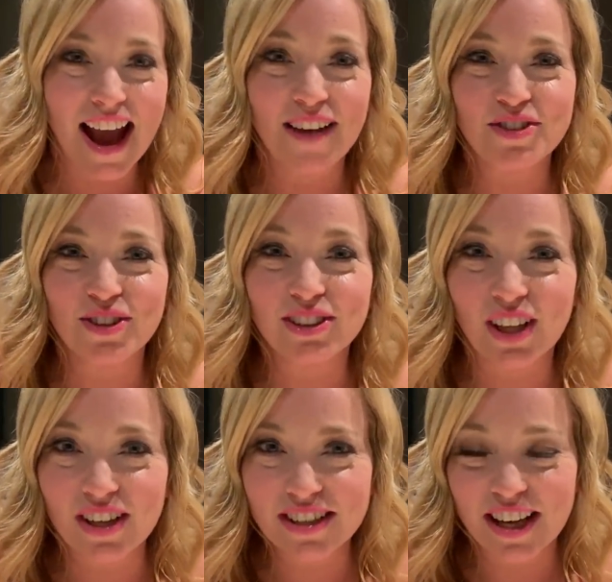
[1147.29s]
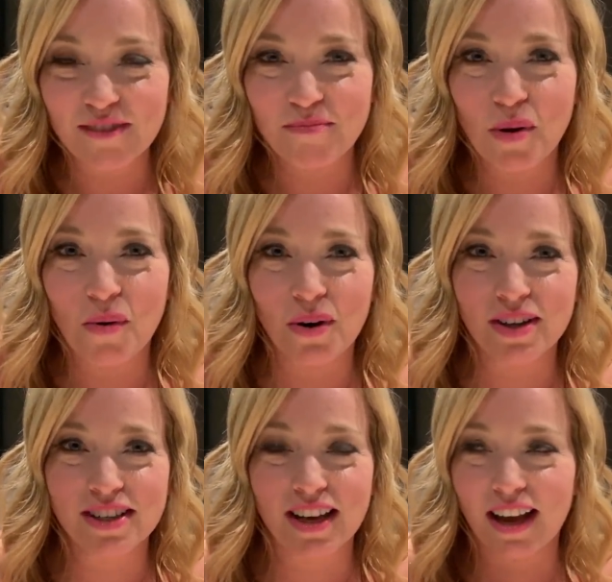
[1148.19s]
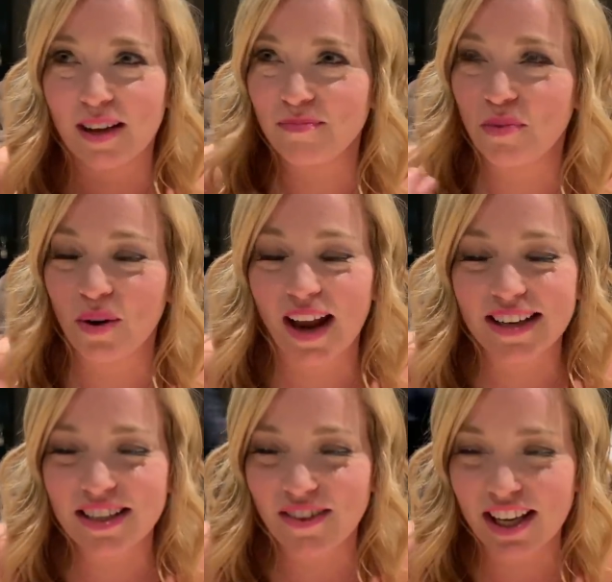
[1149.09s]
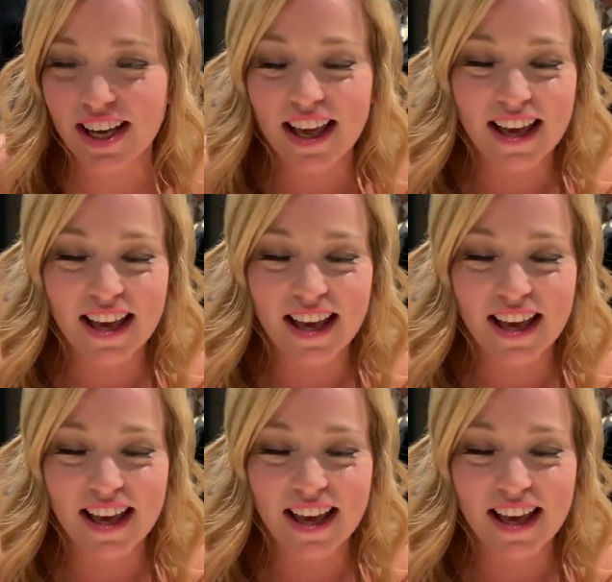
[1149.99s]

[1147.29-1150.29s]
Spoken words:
after a long day of port activity.